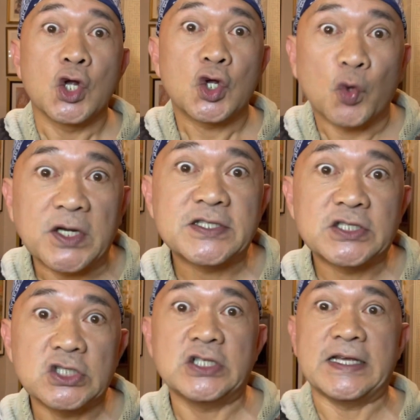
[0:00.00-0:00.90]

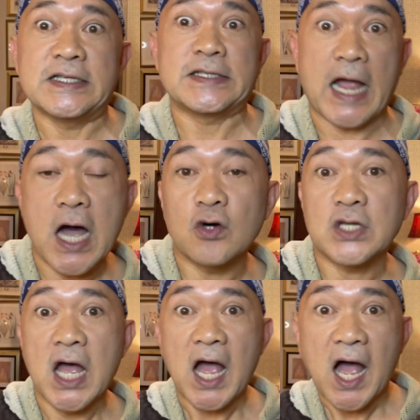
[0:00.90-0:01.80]
"Crystal is
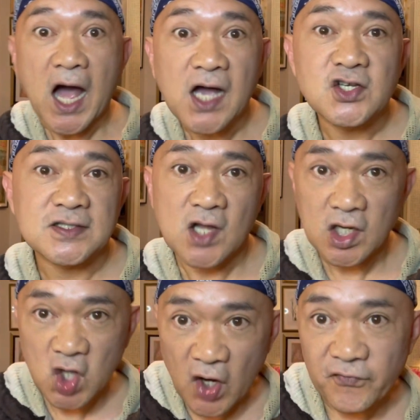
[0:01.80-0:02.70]
out. I just
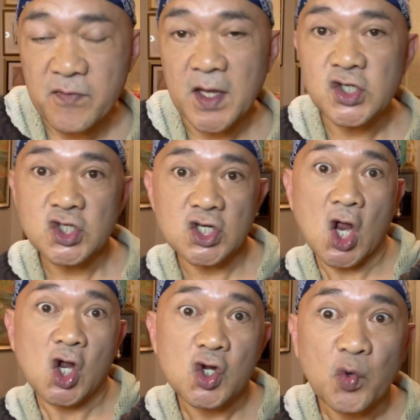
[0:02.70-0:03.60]
got confirmation.
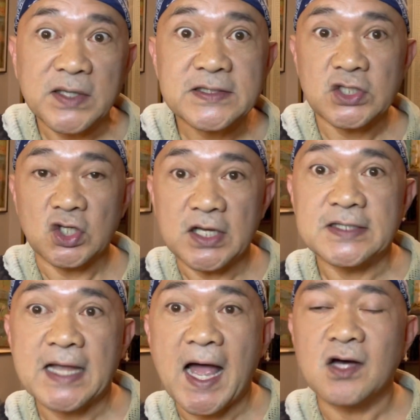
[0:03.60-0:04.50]
Crystal
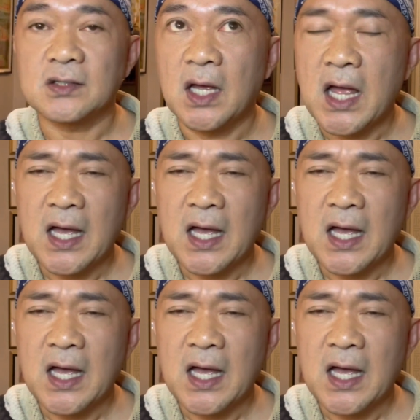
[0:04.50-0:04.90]
is out."